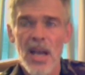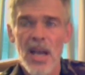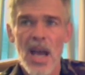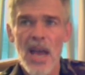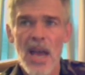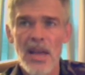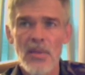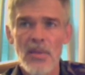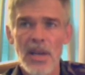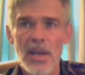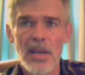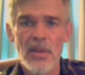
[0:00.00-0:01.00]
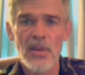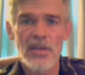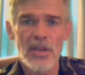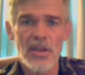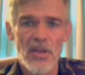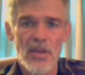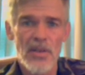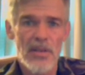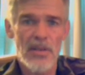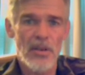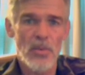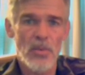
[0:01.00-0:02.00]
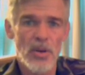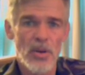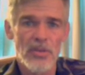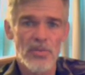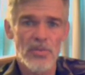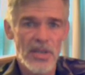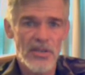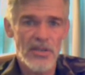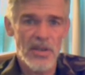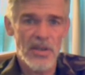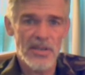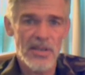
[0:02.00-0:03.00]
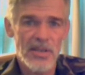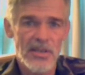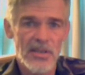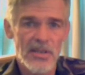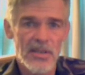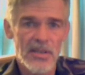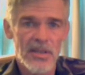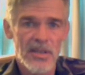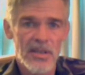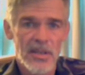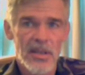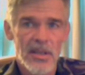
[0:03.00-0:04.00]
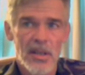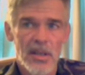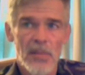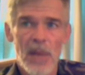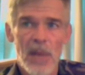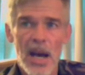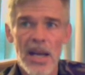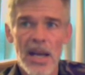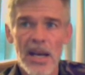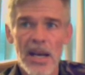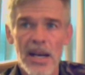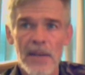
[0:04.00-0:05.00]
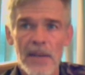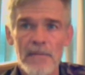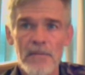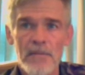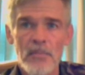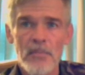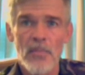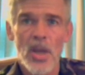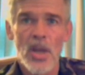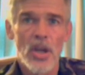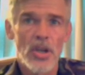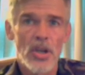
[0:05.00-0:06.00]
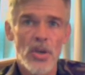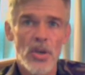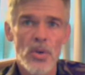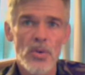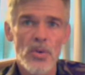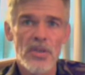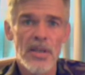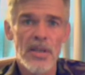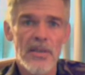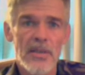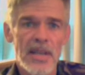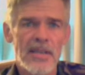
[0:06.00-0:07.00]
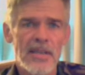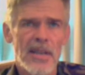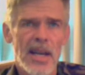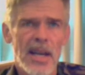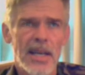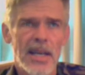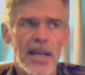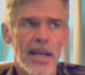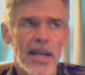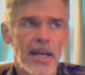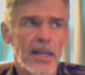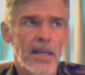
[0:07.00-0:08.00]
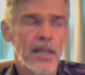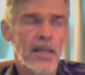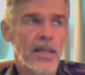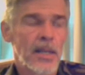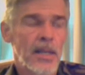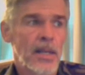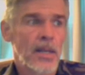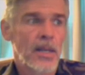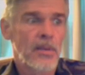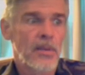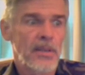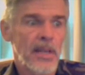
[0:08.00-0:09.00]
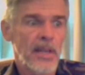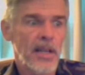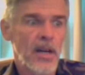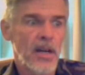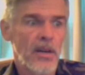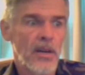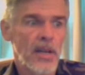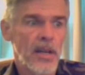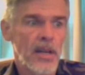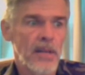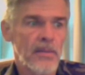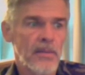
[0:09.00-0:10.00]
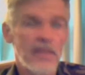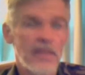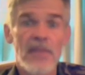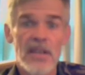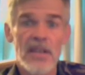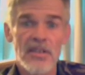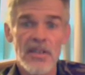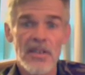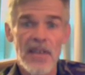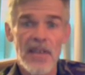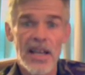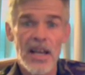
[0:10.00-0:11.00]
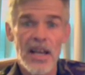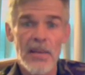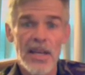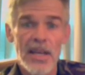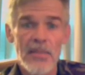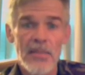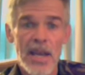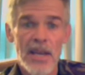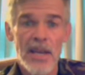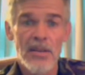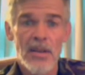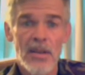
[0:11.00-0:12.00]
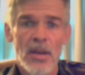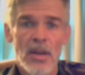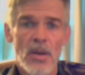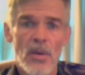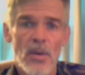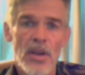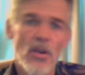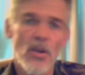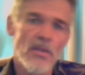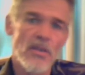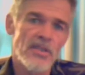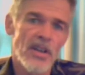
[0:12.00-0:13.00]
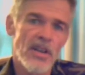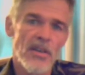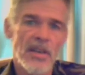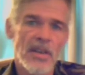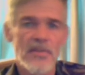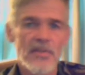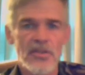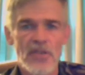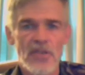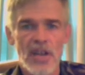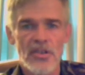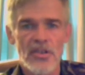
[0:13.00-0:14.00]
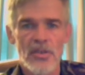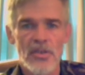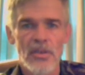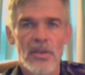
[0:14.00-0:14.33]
And then we took over the third world's resources by coups and things like, what's that called? Confessions of an Economic Hitman, where they oversell the infrastructure